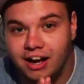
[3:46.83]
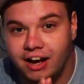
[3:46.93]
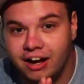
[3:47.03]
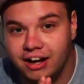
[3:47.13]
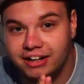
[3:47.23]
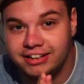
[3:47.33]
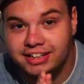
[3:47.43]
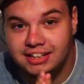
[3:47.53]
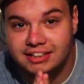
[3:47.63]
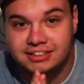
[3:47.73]
Uh,
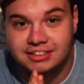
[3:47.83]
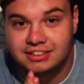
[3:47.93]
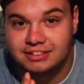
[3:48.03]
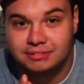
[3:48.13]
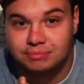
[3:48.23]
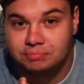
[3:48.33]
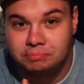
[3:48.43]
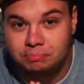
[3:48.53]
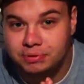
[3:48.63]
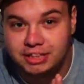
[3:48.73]
he's
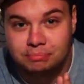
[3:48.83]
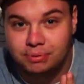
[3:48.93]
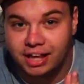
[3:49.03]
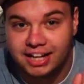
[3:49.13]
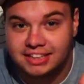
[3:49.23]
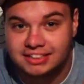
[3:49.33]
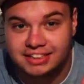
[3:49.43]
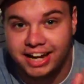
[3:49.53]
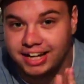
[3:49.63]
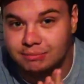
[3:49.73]
he plays
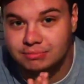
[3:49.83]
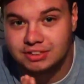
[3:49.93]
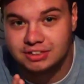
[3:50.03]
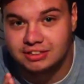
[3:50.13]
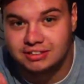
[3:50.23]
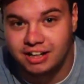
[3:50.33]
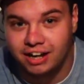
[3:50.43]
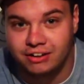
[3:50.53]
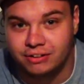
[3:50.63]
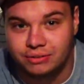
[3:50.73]
games. I
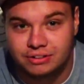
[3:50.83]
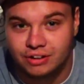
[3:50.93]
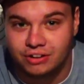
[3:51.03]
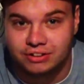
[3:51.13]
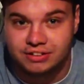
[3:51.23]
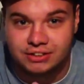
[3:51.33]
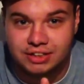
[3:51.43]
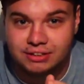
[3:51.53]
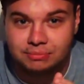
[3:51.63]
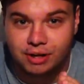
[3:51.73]
don't know Call of
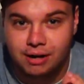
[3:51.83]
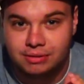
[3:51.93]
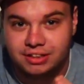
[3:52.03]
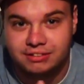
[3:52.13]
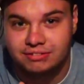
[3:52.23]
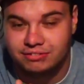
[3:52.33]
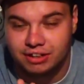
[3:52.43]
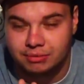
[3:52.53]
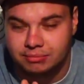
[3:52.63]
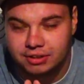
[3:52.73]
Duty probably.
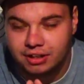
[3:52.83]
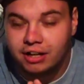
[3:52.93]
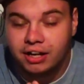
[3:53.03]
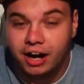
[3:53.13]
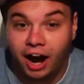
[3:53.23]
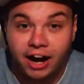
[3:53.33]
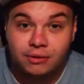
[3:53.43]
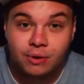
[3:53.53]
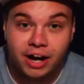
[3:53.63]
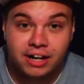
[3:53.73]
Fuck him.
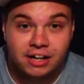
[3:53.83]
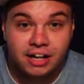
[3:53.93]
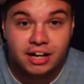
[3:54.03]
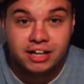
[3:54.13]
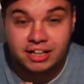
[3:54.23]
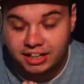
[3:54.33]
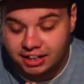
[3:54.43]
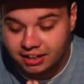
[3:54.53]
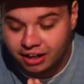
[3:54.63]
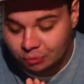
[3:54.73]
Anyway,
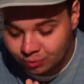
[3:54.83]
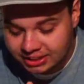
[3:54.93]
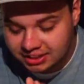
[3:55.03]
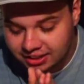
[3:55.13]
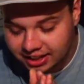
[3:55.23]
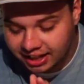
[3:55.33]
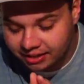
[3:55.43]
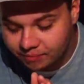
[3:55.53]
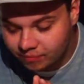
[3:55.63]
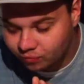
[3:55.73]
he uh, recently,
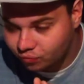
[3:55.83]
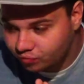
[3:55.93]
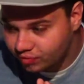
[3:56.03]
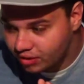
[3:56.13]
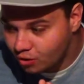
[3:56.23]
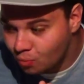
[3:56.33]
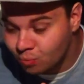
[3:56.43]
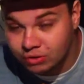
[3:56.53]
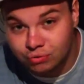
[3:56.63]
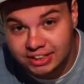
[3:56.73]

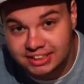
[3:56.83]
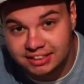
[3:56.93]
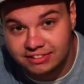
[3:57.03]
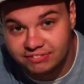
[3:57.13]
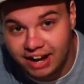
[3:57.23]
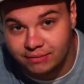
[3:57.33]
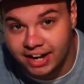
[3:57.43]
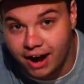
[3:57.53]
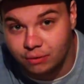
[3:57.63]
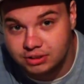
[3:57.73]
we've recently found
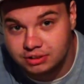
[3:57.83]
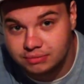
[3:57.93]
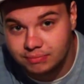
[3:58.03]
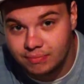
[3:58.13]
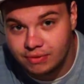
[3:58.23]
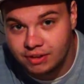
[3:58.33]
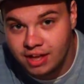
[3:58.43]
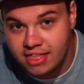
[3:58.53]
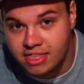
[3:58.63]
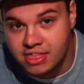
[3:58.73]
out
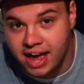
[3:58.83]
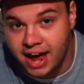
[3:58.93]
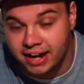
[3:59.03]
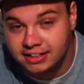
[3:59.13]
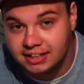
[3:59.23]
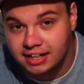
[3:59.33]
that,